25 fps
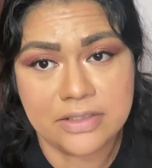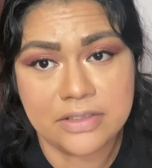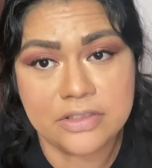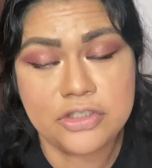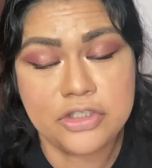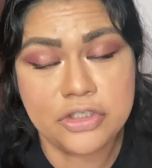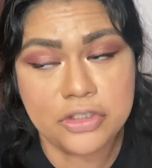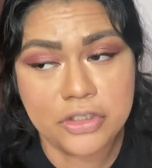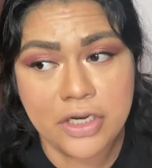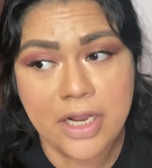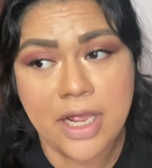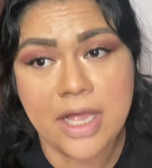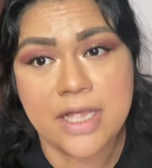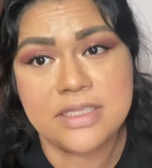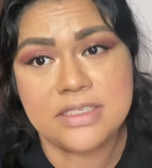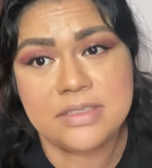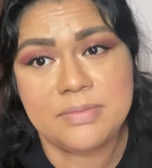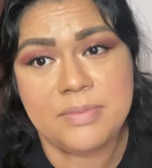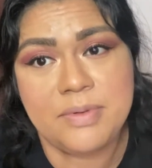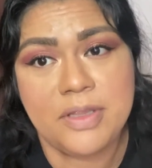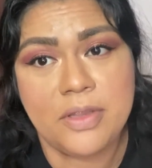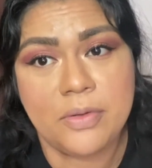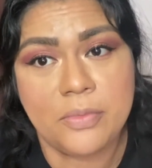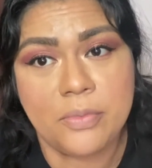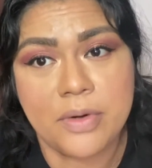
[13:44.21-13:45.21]
Junior had to
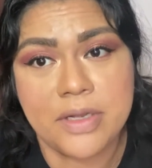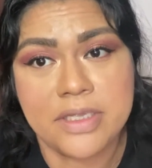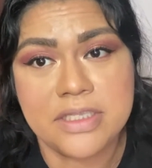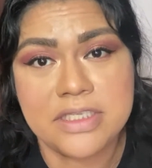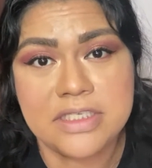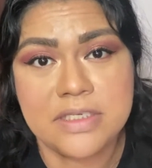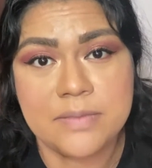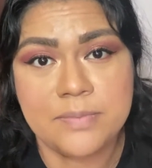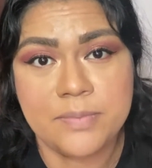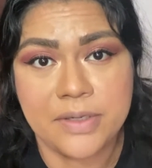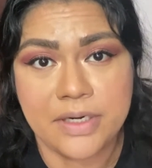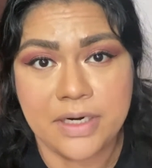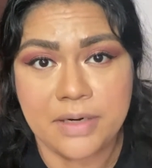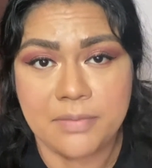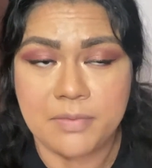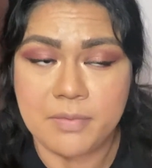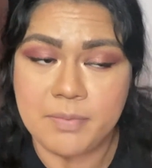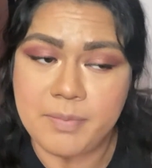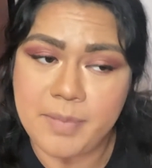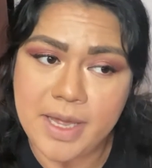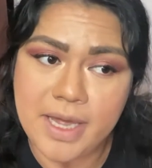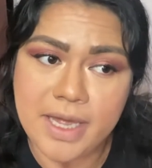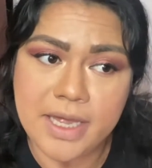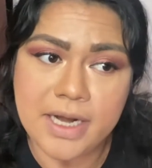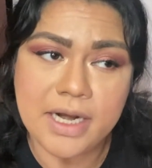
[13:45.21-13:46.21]
be the one to put him in
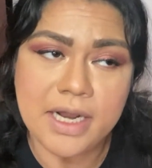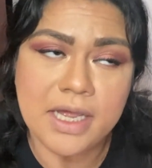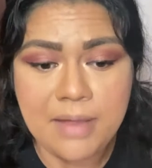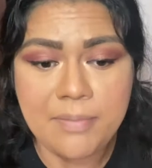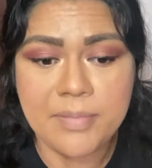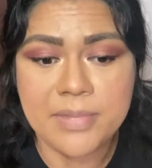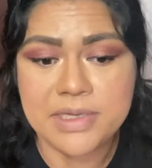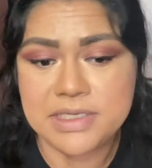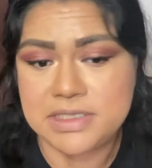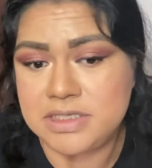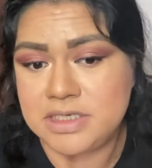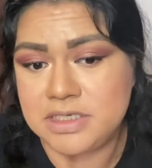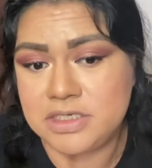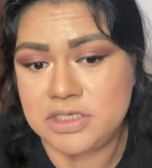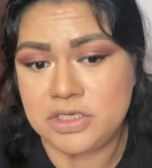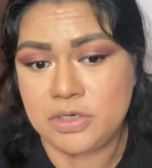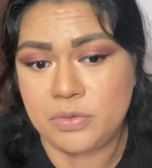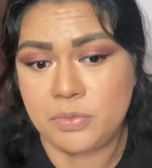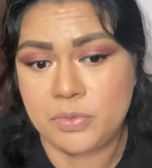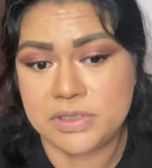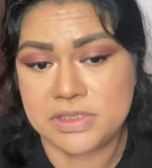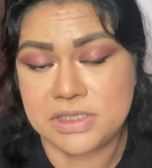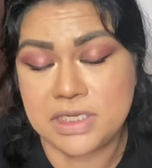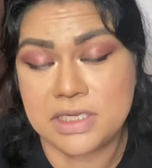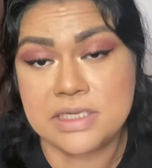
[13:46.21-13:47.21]
bed. My sister
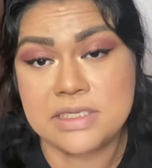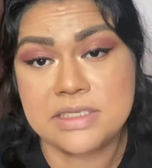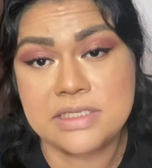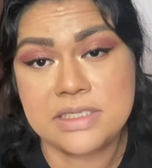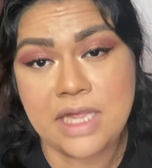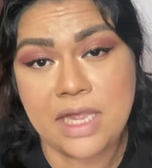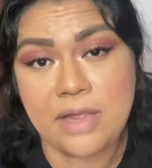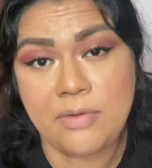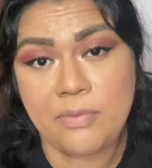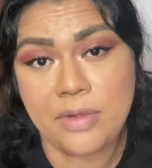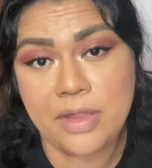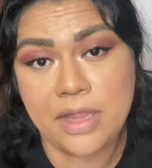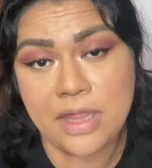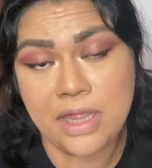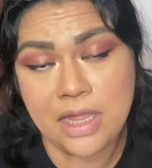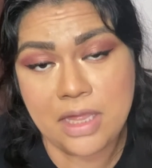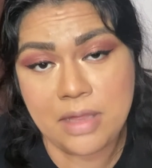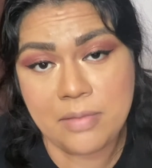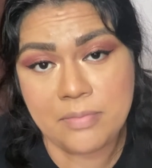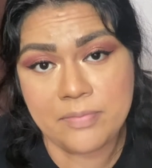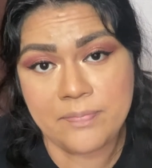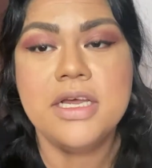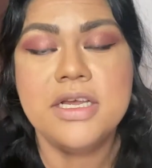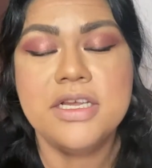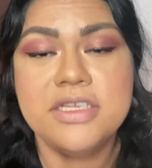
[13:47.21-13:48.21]
was gonna stay with
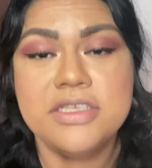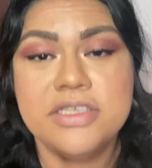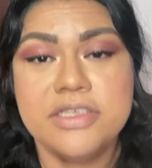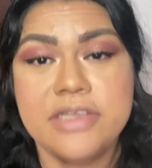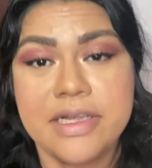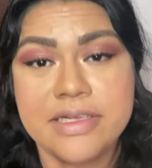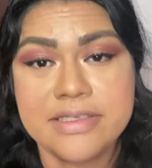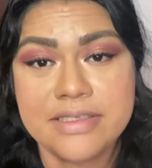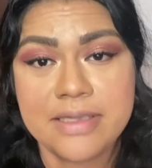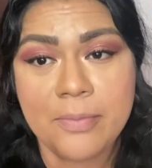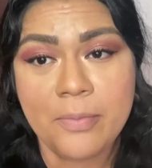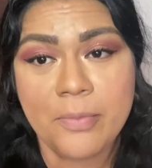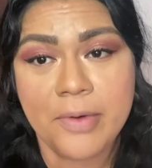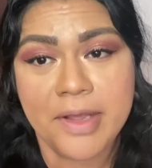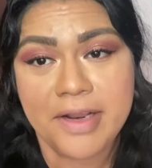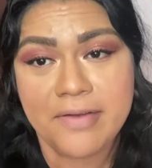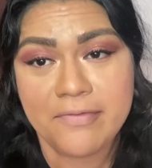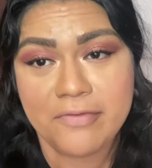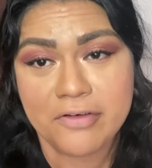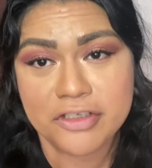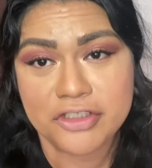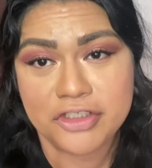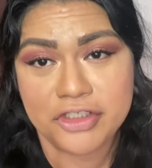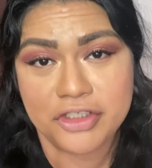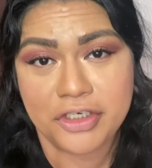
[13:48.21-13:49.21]
him. So as I'm waiting
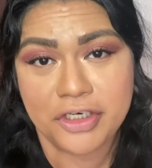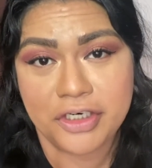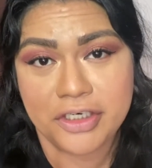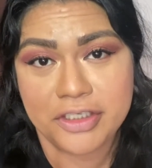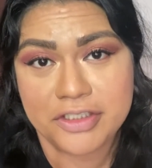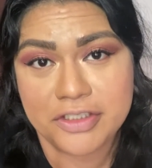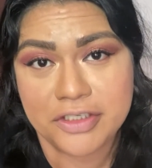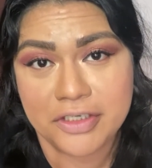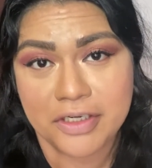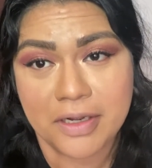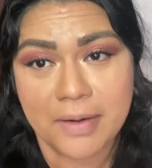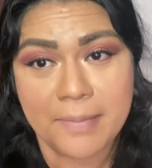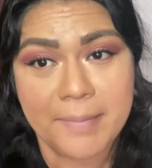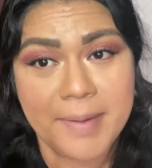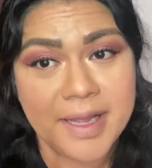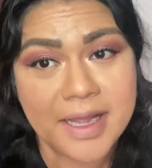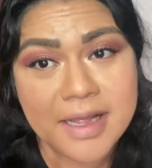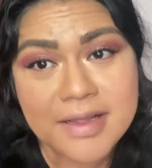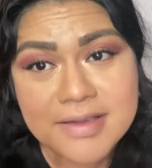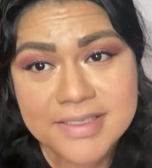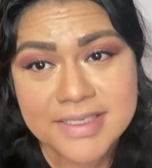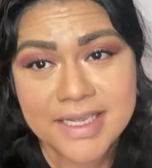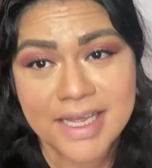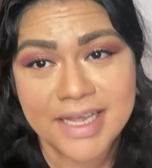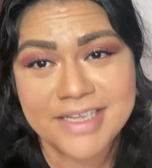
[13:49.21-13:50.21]
for Junior to come back
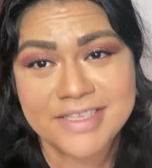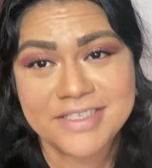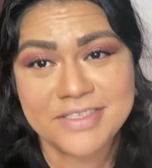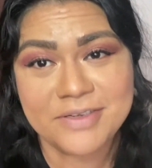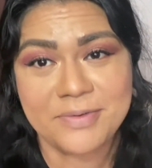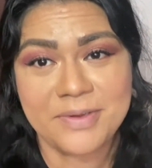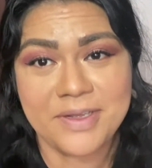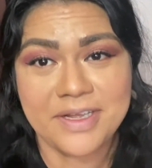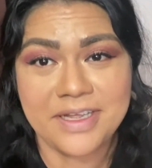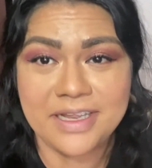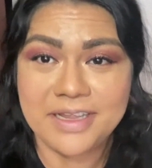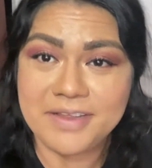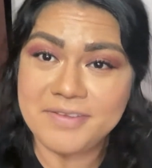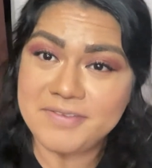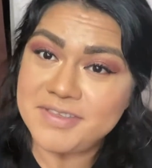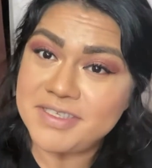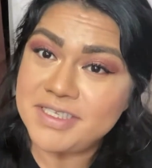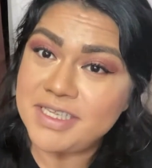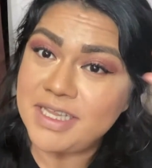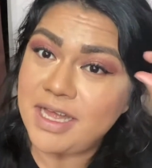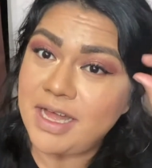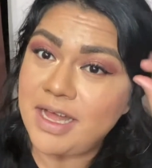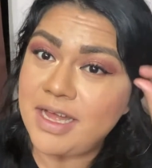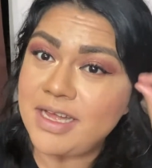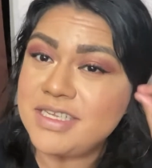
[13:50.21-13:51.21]
outside so we can leave to
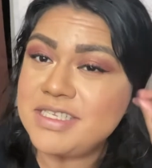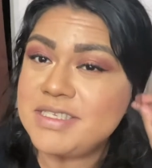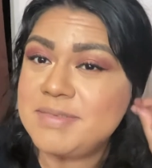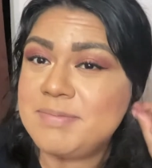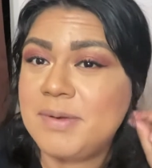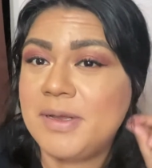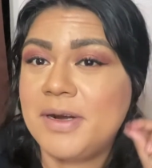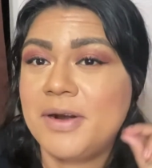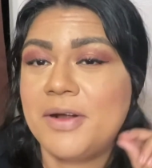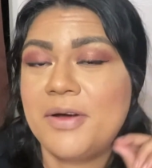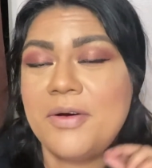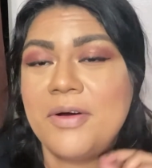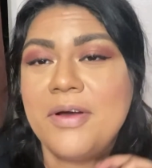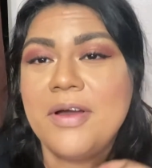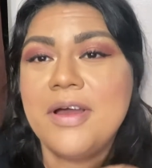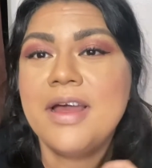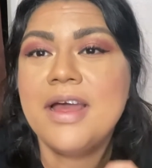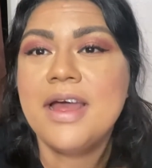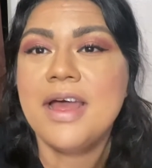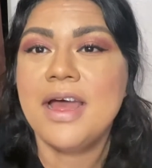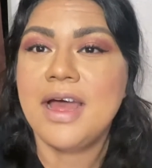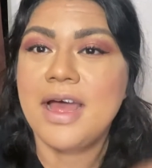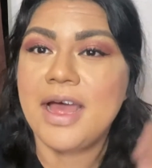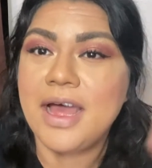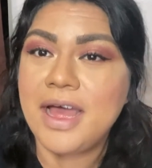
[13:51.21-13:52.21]
the hospital,
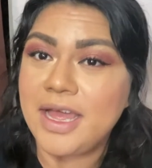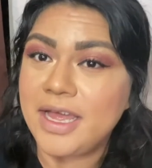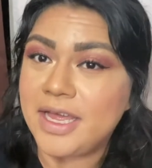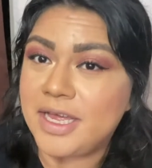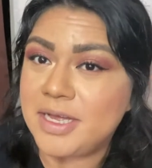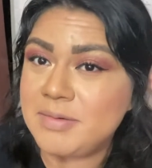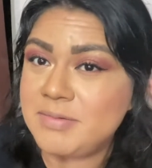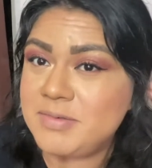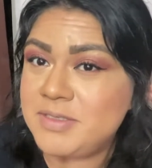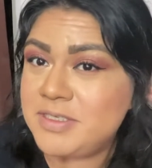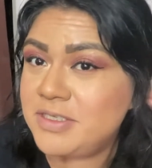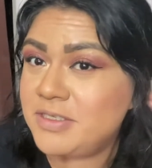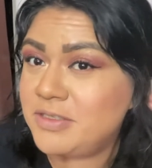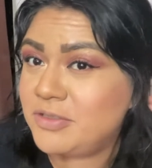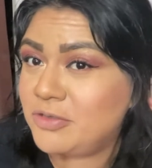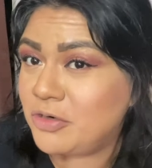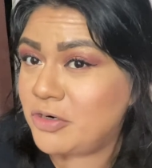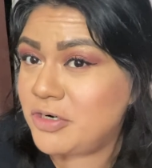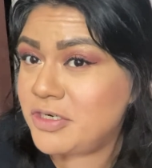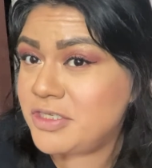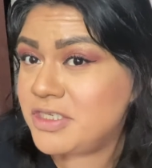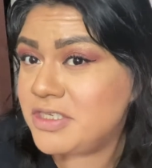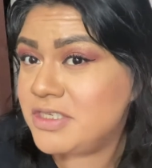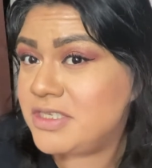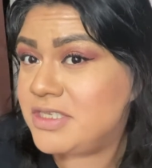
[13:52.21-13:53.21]
I come to the
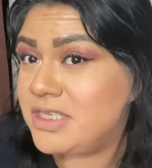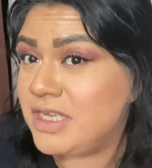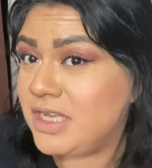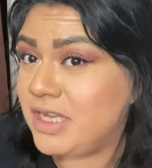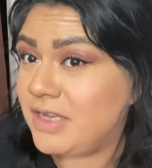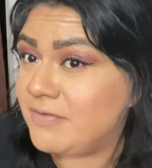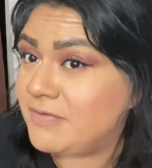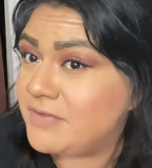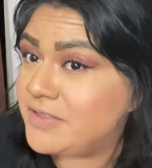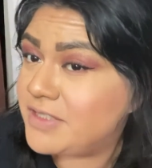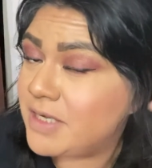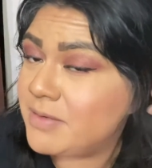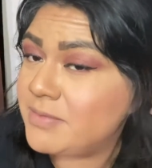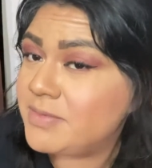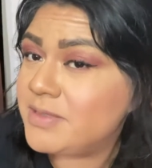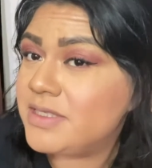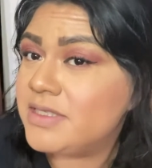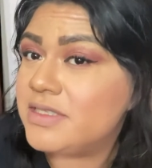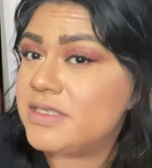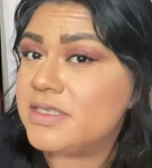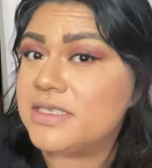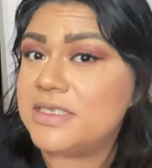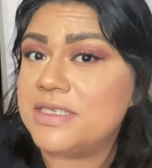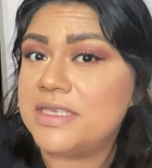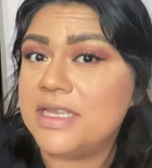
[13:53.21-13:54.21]
door to see if James
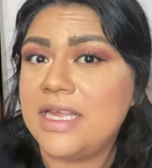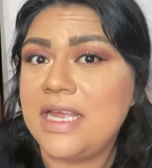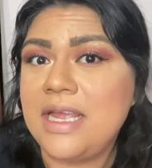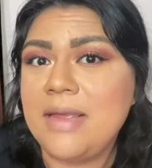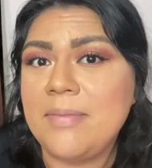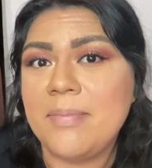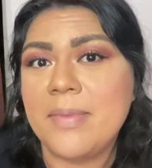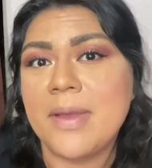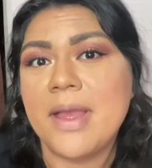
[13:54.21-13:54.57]
is asleep